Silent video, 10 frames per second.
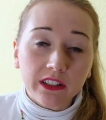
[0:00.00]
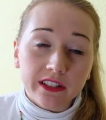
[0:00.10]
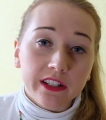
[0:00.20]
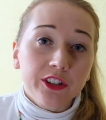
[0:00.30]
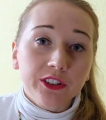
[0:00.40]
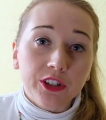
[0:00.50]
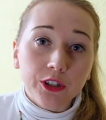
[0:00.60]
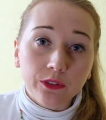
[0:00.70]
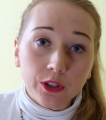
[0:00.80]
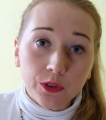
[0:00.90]
the secretary
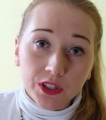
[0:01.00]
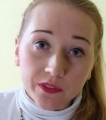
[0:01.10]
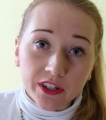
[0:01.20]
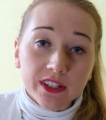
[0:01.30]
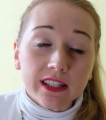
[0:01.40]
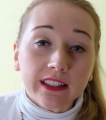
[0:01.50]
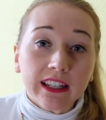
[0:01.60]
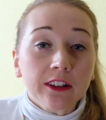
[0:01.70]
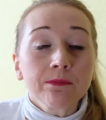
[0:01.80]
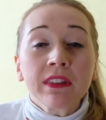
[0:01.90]
of the
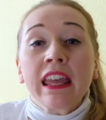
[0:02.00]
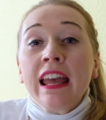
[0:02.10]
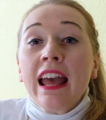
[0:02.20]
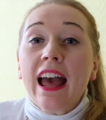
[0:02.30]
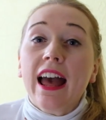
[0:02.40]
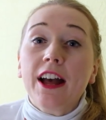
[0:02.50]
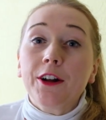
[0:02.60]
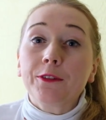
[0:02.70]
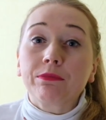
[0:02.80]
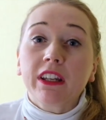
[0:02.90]
university,
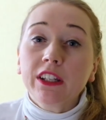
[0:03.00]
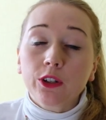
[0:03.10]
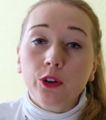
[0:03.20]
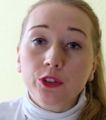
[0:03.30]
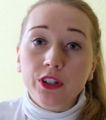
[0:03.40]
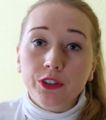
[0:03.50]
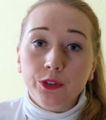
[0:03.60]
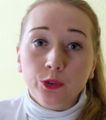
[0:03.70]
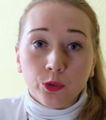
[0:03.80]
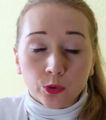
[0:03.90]
in order
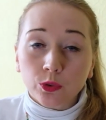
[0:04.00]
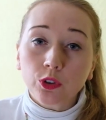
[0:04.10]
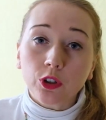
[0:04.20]
to